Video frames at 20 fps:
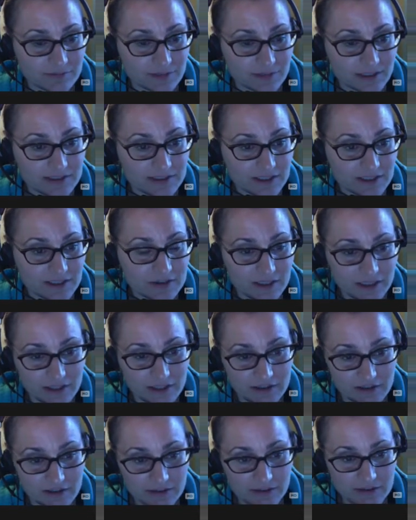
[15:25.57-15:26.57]
It sounds
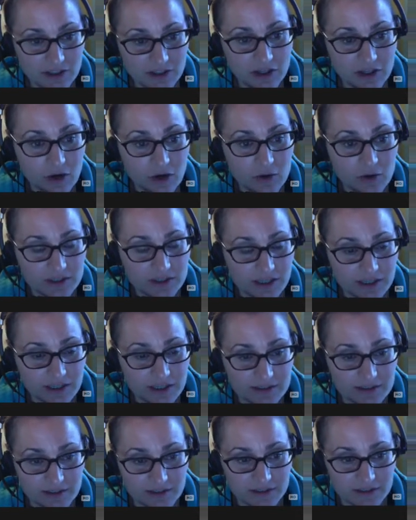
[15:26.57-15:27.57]
like to go kind of
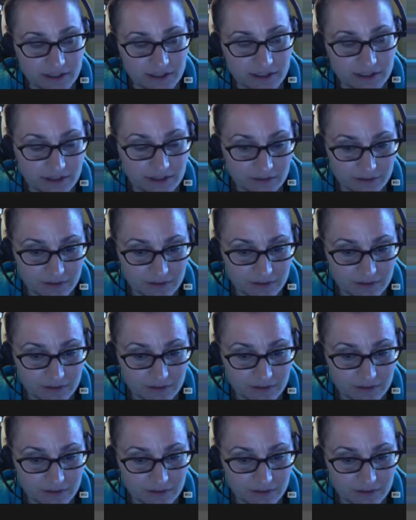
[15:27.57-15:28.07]
sounds like, well,